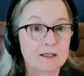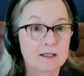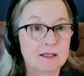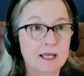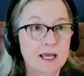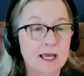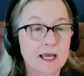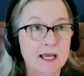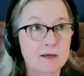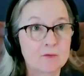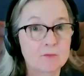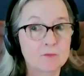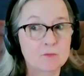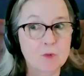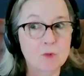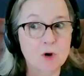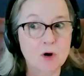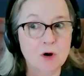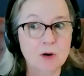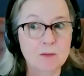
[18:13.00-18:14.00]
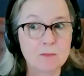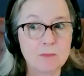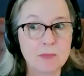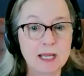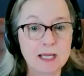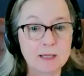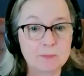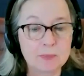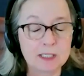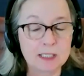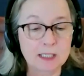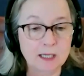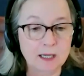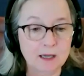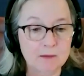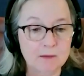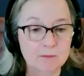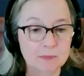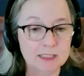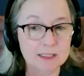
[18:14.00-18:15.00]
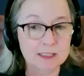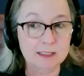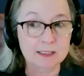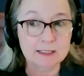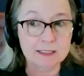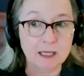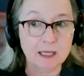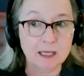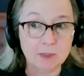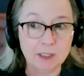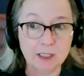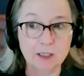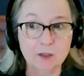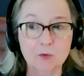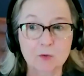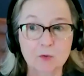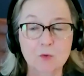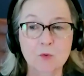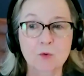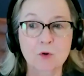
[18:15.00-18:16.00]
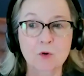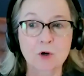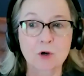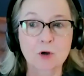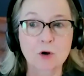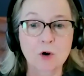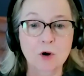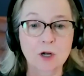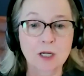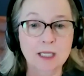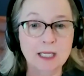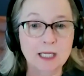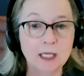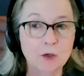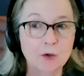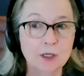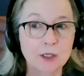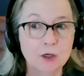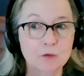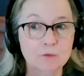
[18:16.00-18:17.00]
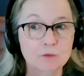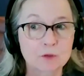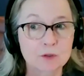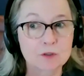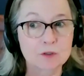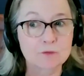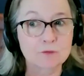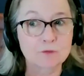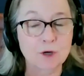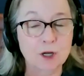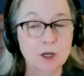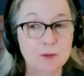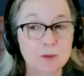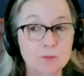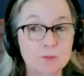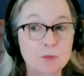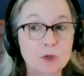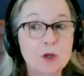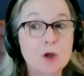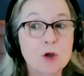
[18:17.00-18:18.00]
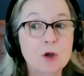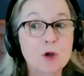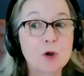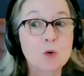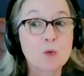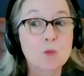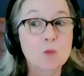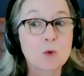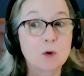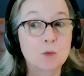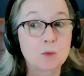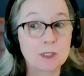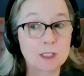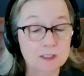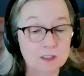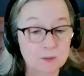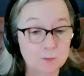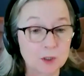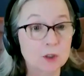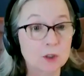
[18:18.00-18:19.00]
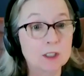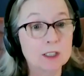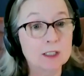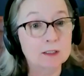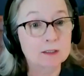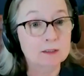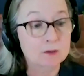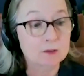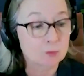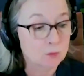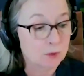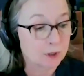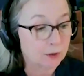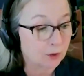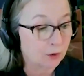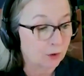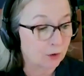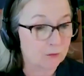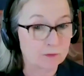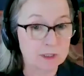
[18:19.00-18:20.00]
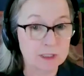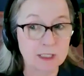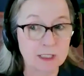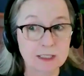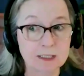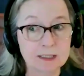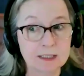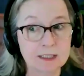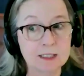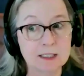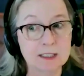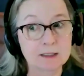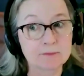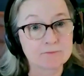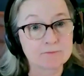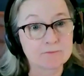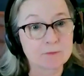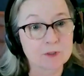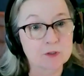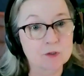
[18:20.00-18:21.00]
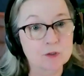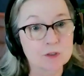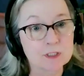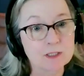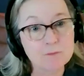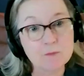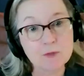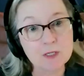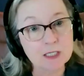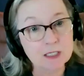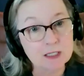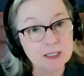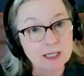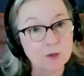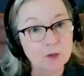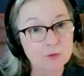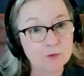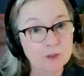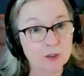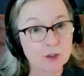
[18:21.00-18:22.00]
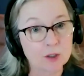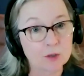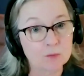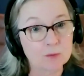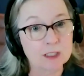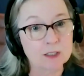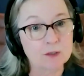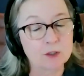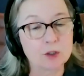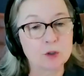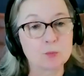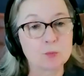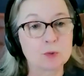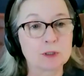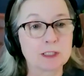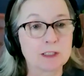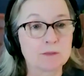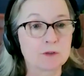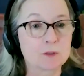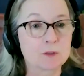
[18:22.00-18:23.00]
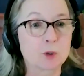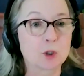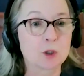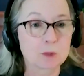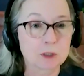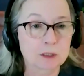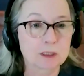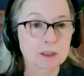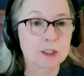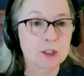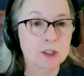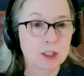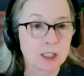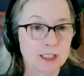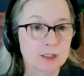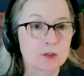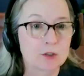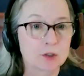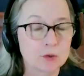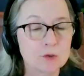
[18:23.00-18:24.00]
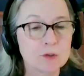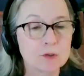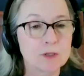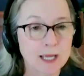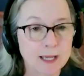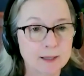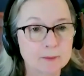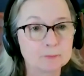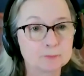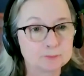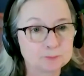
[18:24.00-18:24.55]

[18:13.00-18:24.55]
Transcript: that may become systemic or are carryovers from what we experienced with COVID-19? Is there something in the healthcare arena that you believe is permanently changed due to that?